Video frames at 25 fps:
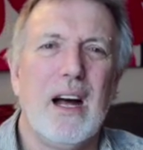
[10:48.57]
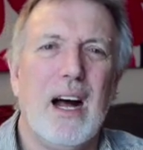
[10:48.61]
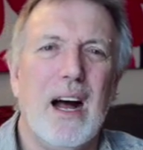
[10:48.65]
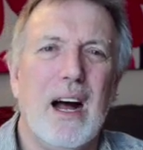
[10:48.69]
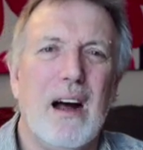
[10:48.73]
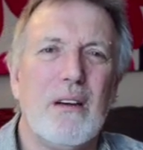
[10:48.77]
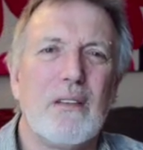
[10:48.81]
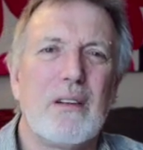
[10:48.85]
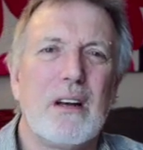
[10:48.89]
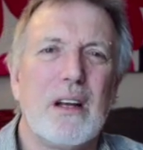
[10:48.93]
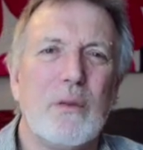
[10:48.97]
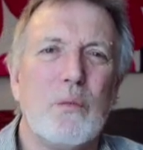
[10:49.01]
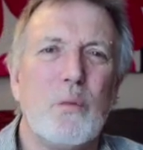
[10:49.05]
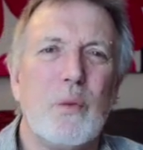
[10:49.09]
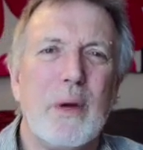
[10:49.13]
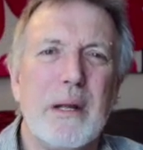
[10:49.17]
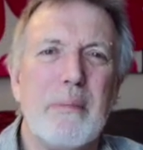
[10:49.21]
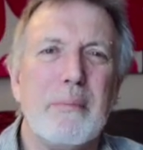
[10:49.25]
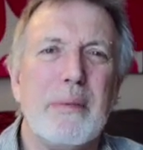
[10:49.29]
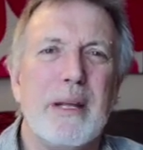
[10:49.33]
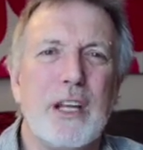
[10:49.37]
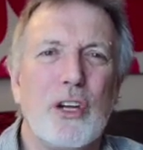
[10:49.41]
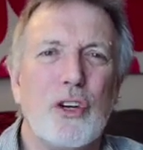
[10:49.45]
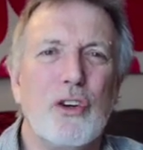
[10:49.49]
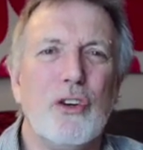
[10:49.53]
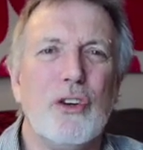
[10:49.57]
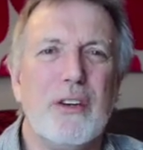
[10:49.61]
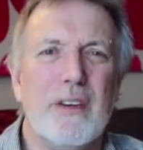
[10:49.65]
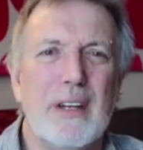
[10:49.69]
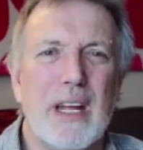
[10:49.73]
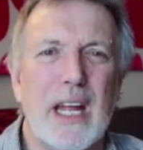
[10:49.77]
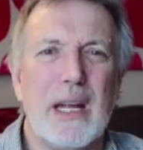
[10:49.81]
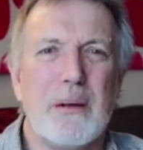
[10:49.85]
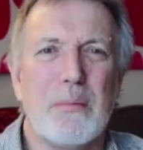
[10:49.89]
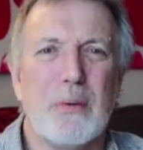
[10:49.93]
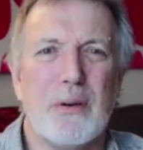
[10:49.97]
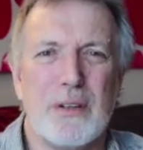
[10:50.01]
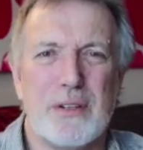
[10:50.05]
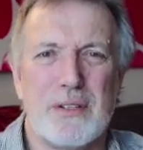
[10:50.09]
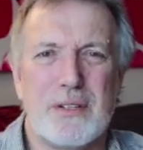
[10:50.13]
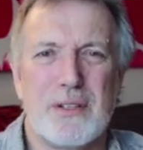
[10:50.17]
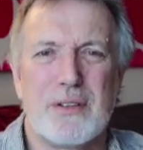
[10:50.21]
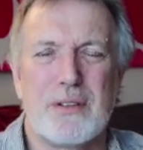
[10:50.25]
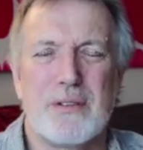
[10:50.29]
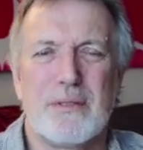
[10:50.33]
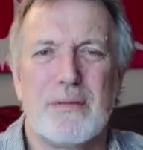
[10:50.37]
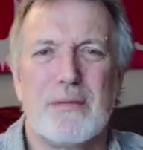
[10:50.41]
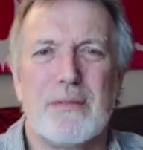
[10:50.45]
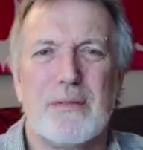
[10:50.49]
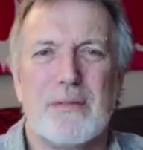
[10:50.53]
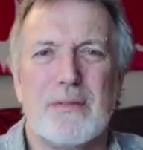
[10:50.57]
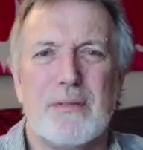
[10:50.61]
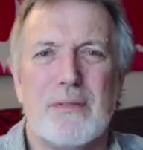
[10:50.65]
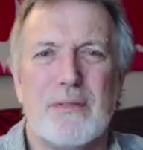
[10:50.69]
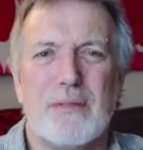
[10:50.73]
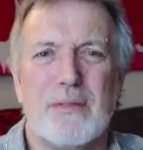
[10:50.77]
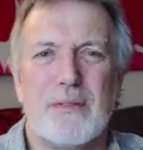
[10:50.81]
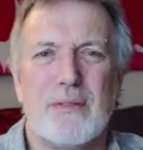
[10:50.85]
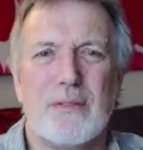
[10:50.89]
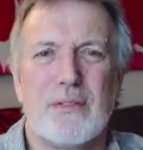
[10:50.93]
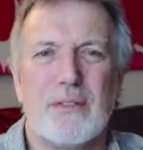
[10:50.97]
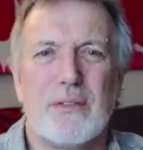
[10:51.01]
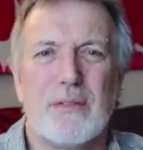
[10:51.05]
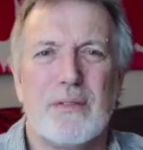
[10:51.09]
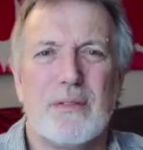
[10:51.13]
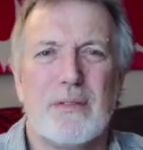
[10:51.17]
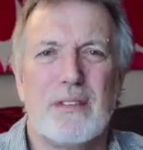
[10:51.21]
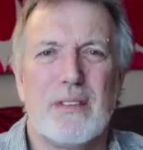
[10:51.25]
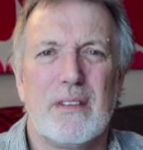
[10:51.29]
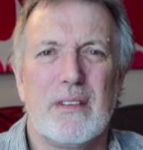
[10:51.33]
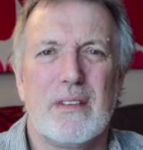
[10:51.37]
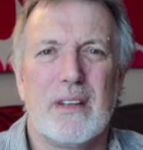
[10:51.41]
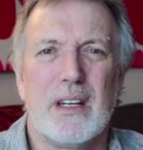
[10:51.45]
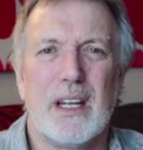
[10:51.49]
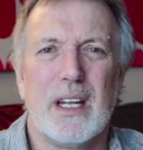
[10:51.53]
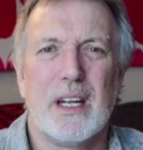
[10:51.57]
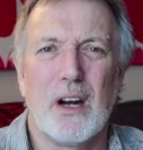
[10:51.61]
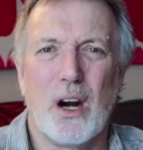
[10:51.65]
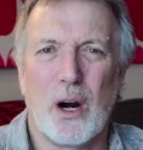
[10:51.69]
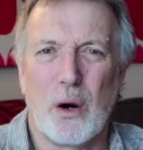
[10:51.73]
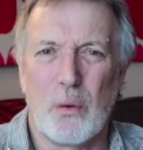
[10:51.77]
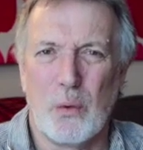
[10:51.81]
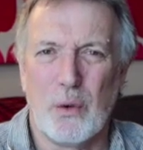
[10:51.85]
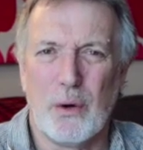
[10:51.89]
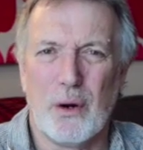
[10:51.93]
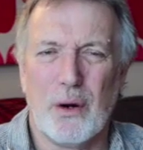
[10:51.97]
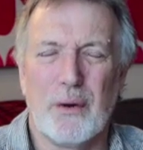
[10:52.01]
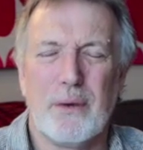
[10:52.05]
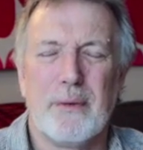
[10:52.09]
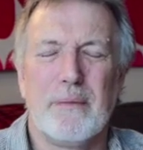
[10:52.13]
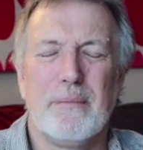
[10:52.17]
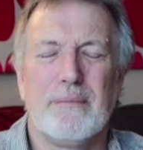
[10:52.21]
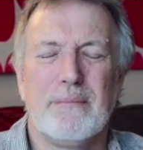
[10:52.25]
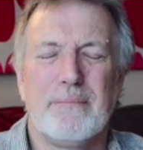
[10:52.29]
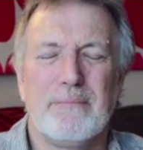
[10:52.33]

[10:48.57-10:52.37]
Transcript: how can we be good neighbors in our world.